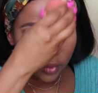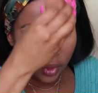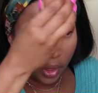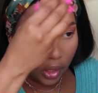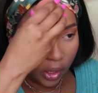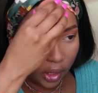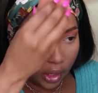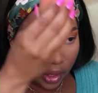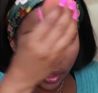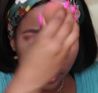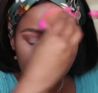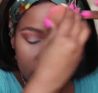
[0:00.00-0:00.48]

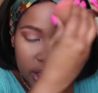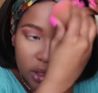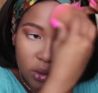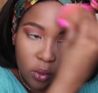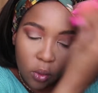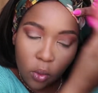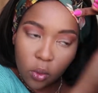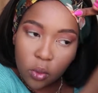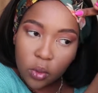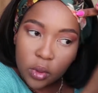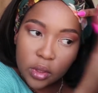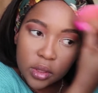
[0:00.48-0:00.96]
And it
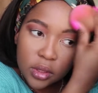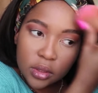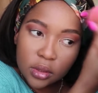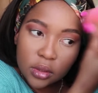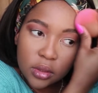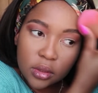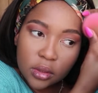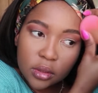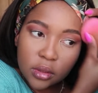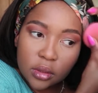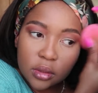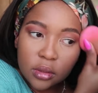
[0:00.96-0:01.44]
always
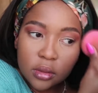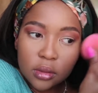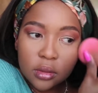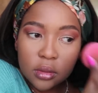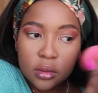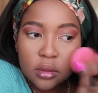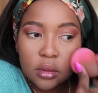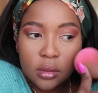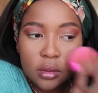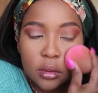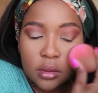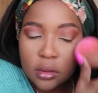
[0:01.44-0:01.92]

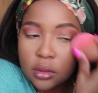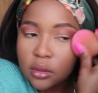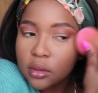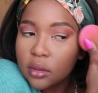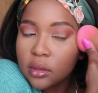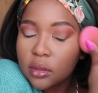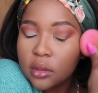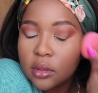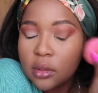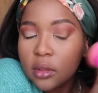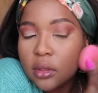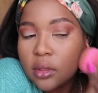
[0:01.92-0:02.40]

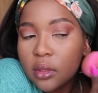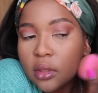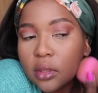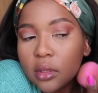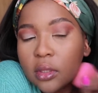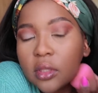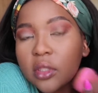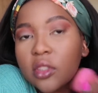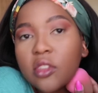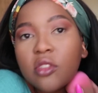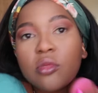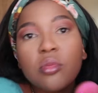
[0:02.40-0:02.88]

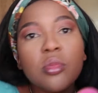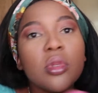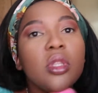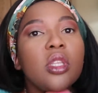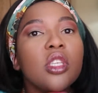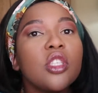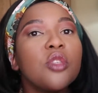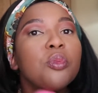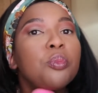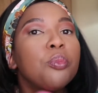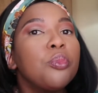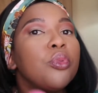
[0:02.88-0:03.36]
gives me
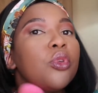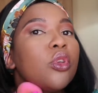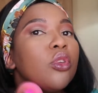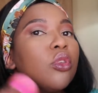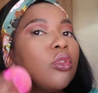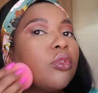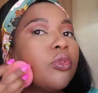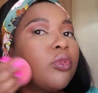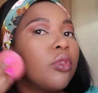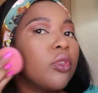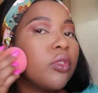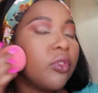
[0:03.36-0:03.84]
this
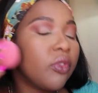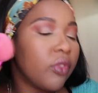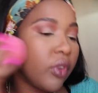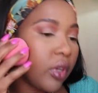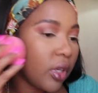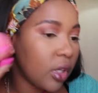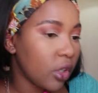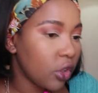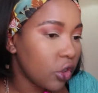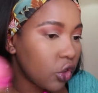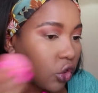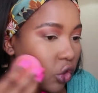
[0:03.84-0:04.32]
beautiful
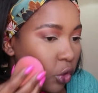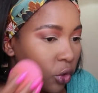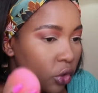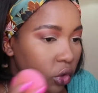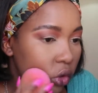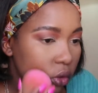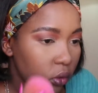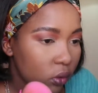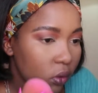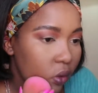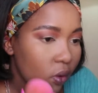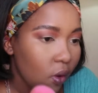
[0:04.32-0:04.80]
finish.
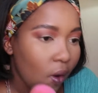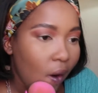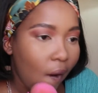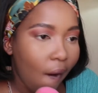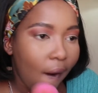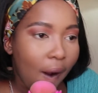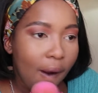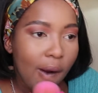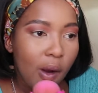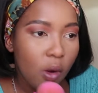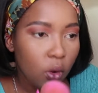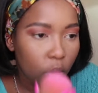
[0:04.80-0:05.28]

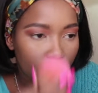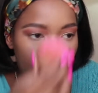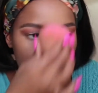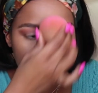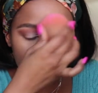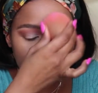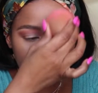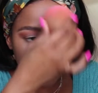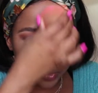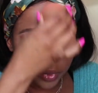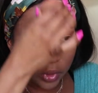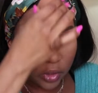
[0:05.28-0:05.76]

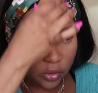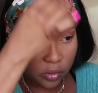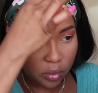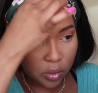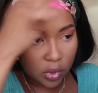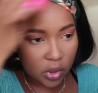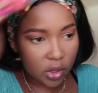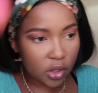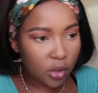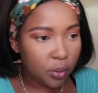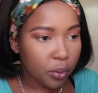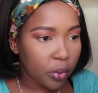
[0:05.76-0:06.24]
Always gives
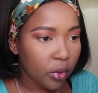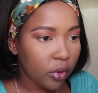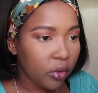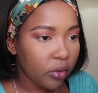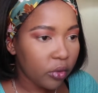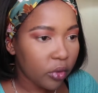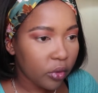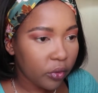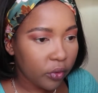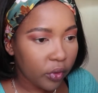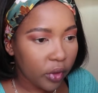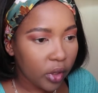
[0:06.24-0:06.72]
me this
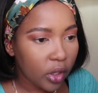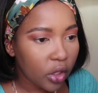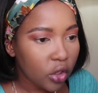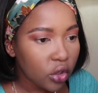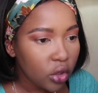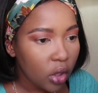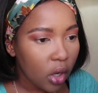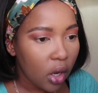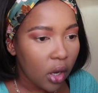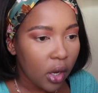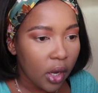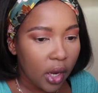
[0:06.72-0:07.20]
beautiful finish.
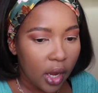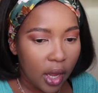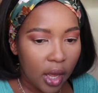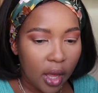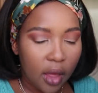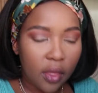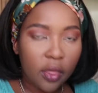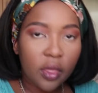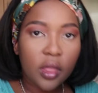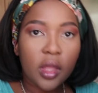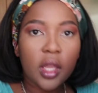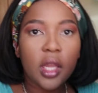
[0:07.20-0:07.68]

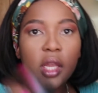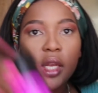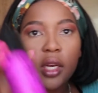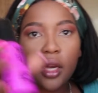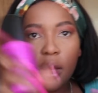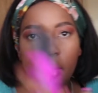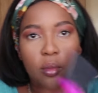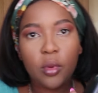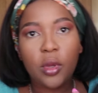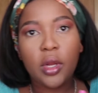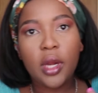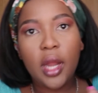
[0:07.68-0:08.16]
And then
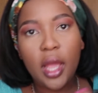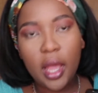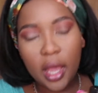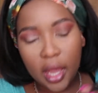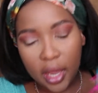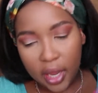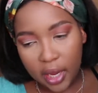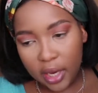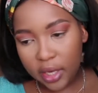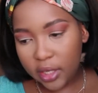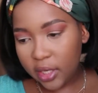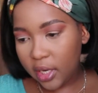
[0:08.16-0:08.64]
I'm gonna
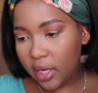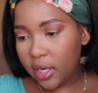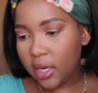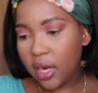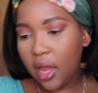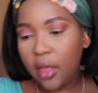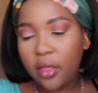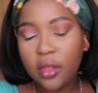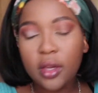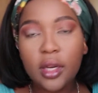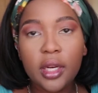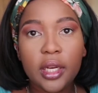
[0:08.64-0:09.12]
add
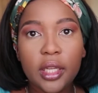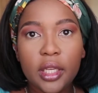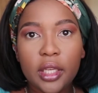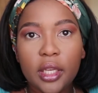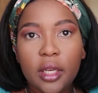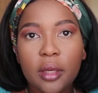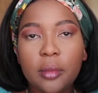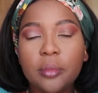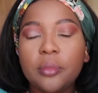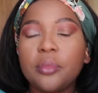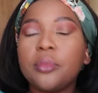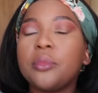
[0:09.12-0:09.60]
another
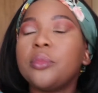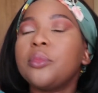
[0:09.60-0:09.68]
layer.